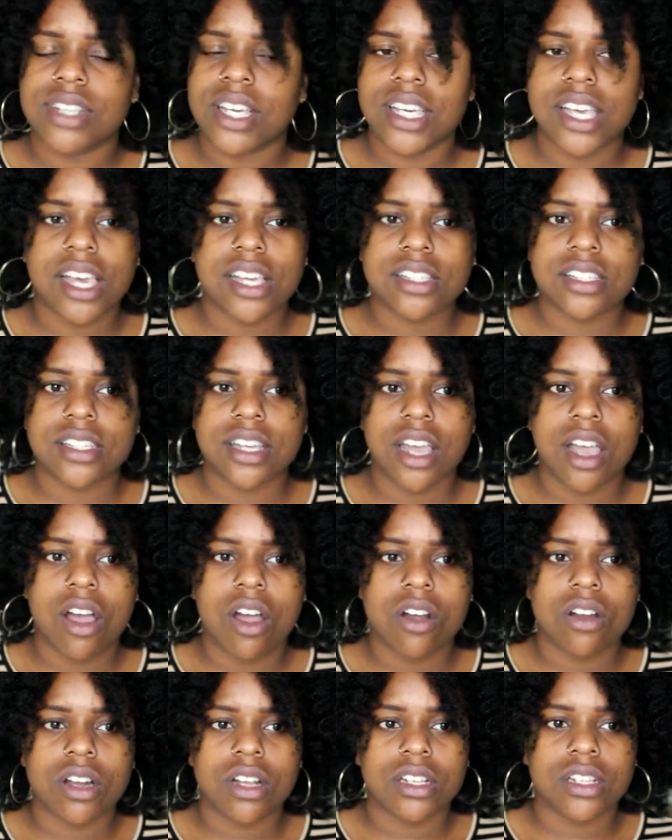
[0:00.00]
I guess they
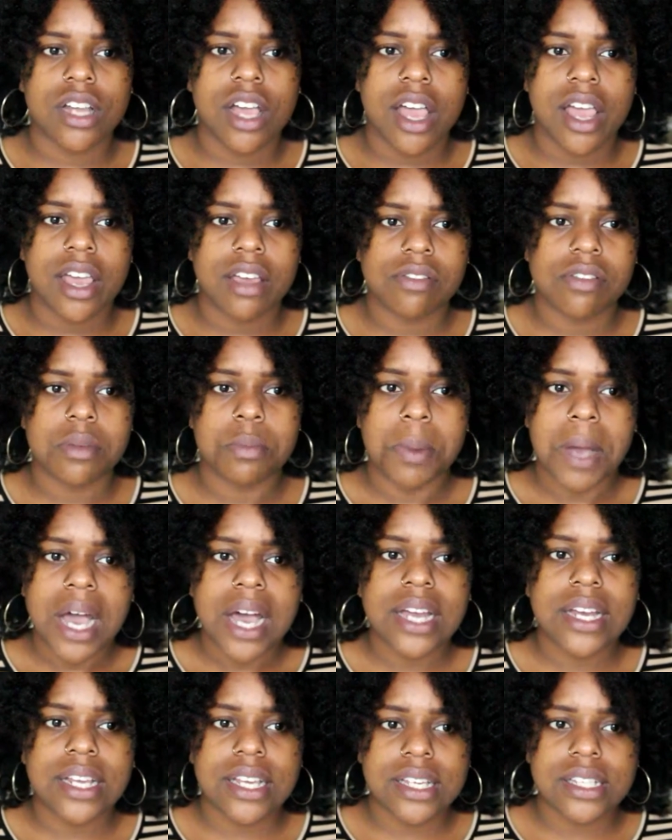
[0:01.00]
are. Not, not
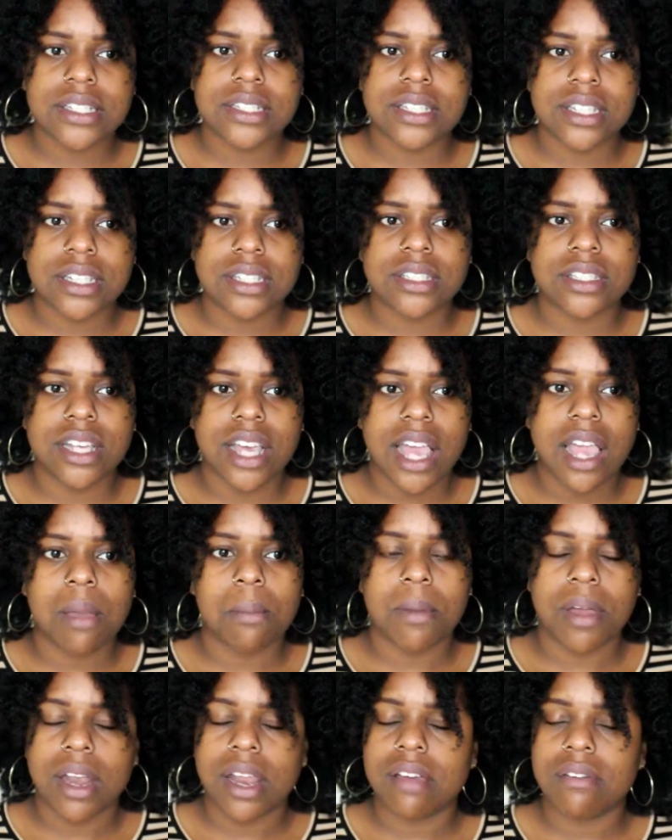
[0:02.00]
everybody is the
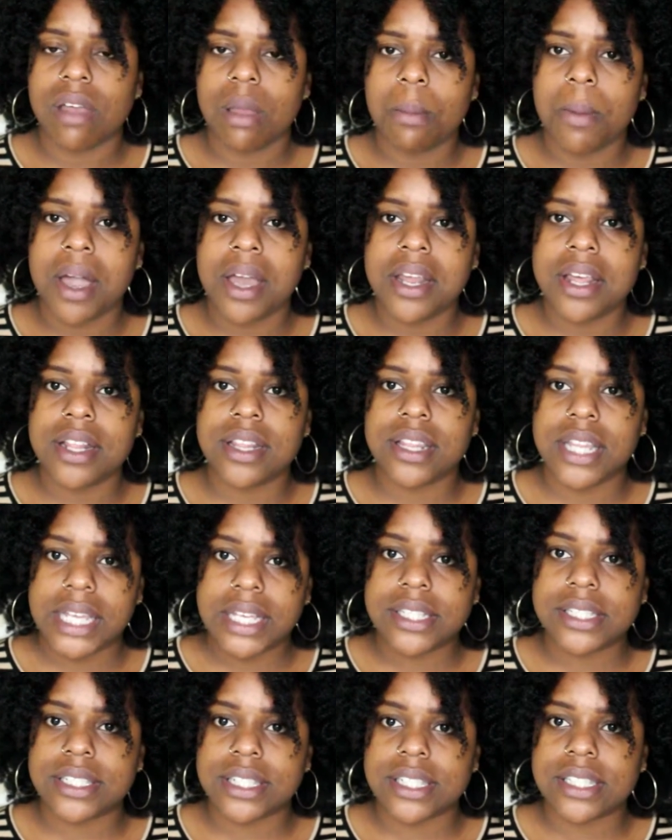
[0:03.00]
same. Not everybody
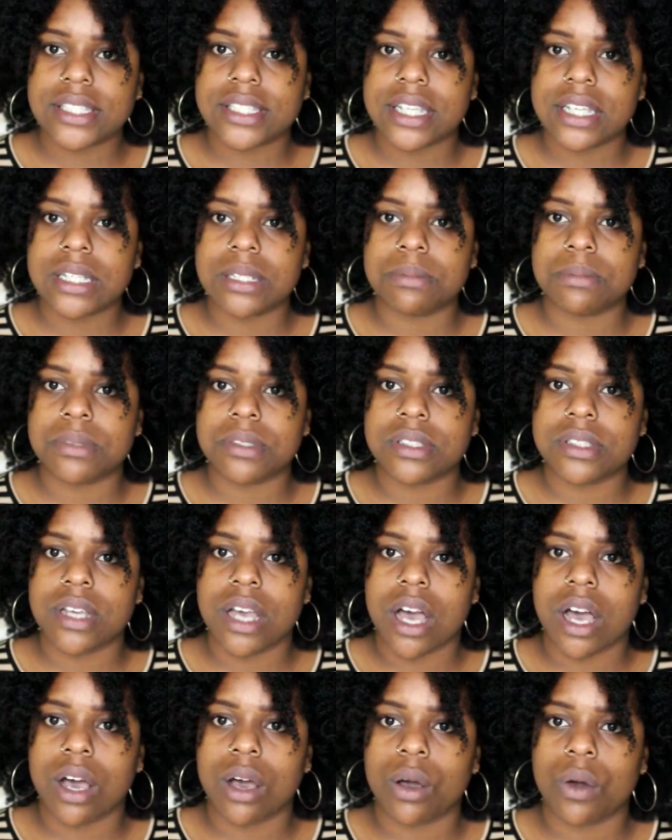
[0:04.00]
thinks the same.
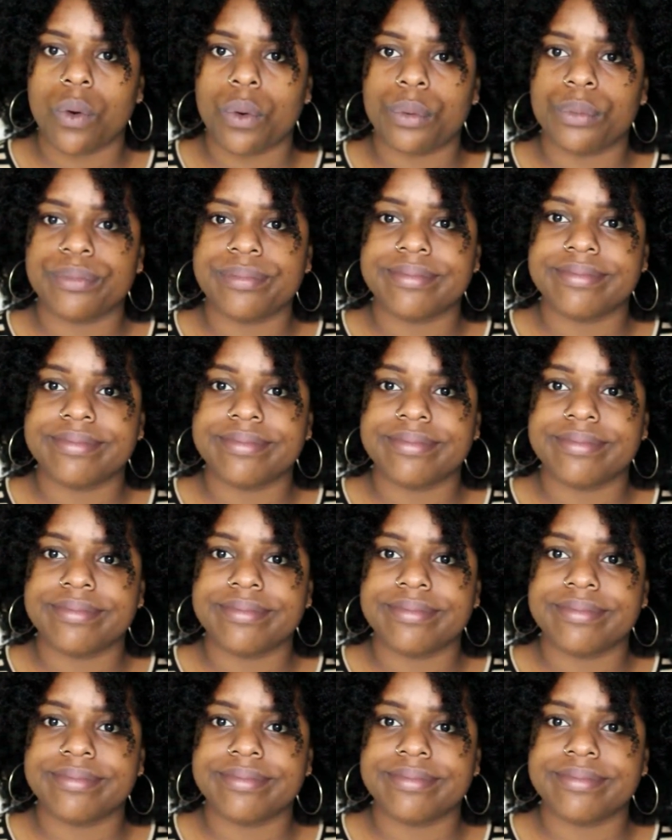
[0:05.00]
So,